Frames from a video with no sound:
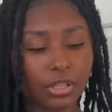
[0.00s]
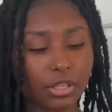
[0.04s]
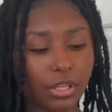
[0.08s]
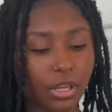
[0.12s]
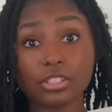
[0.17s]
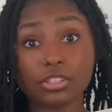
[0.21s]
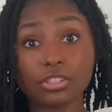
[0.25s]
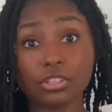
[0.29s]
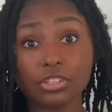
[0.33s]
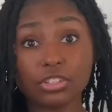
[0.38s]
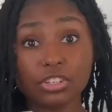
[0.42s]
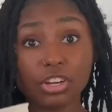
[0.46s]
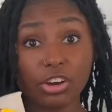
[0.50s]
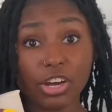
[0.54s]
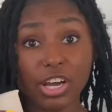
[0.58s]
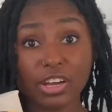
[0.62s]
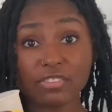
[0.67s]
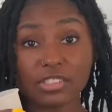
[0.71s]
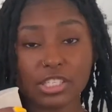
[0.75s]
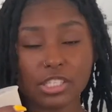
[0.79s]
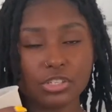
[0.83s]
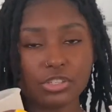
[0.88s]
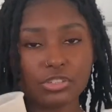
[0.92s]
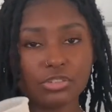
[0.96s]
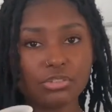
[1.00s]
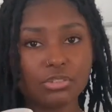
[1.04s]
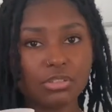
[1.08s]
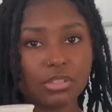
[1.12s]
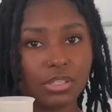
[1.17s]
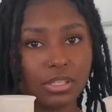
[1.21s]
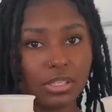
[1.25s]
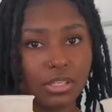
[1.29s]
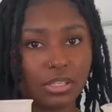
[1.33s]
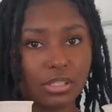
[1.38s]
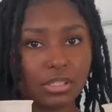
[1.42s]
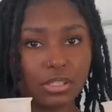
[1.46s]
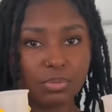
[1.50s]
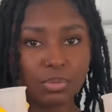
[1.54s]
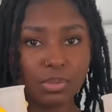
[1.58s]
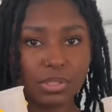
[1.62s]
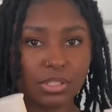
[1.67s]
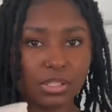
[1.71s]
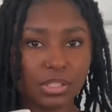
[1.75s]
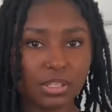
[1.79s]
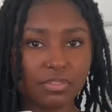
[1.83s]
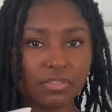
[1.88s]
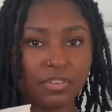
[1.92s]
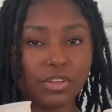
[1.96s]
So you don't have to use these
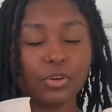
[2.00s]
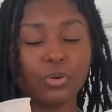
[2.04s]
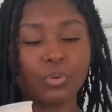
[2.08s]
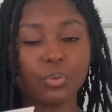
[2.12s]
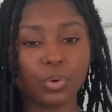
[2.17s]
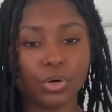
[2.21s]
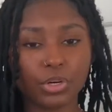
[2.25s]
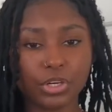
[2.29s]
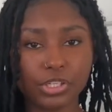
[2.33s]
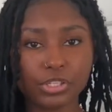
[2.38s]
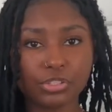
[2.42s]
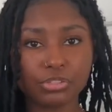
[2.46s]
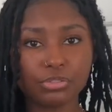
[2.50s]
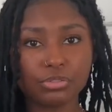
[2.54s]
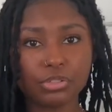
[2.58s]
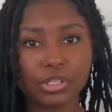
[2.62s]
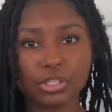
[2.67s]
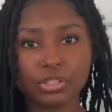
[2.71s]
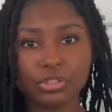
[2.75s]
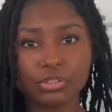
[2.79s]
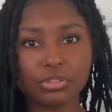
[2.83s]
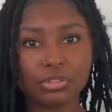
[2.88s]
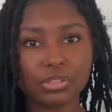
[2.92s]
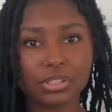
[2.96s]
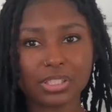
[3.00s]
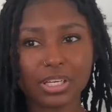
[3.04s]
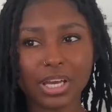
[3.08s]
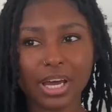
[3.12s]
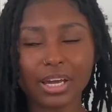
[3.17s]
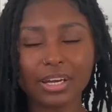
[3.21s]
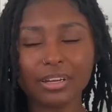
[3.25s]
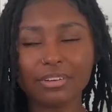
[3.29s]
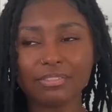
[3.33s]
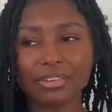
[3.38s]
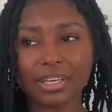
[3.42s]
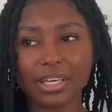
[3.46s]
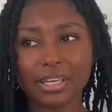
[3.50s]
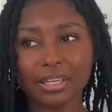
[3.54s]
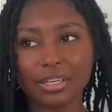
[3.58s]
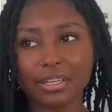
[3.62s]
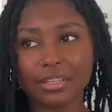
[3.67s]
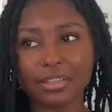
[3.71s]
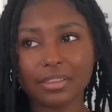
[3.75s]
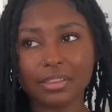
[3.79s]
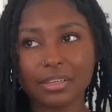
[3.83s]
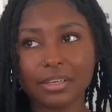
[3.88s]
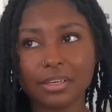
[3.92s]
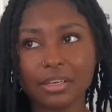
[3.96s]
specific ones. You can use kind of
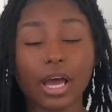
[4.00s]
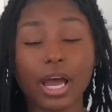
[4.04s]
anything.